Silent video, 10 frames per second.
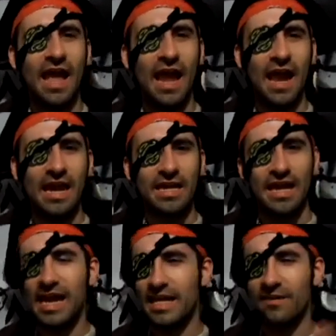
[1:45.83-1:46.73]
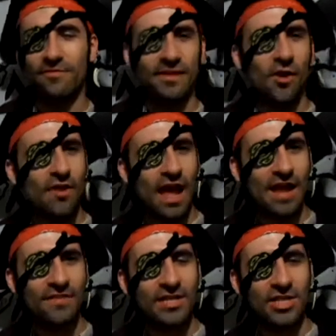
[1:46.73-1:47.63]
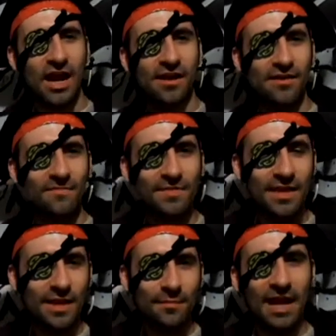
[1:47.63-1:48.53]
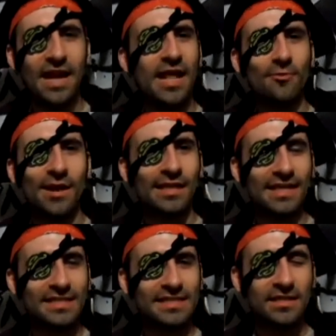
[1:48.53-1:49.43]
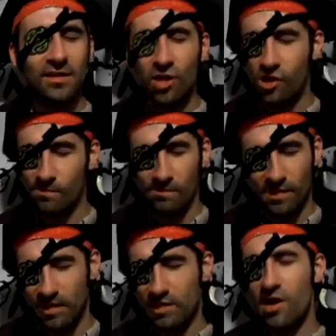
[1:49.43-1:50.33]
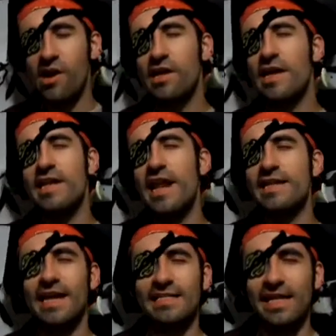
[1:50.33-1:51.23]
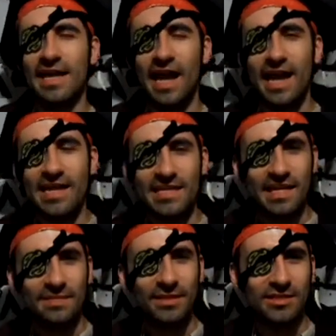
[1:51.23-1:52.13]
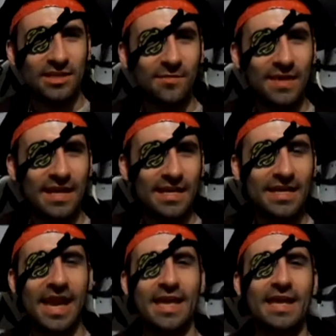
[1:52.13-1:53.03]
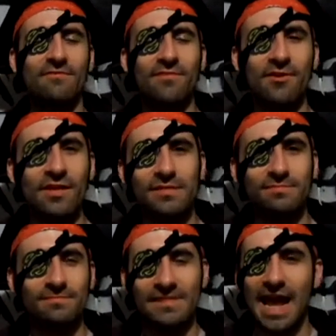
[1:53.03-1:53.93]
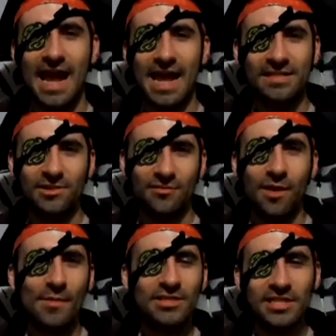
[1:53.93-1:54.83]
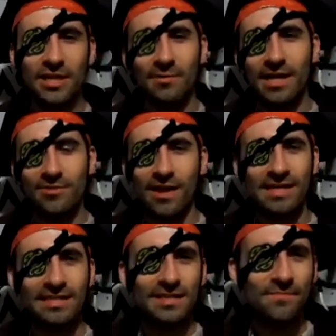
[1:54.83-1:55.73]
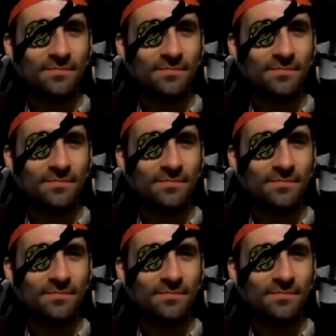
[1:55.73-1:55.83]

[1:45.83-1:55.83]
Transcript: a Cake and Fiona adventure. But I didn't write this. No, you didn't, Ice King. I did. But you be Cake and Fiona's dad, so I want you to read it right.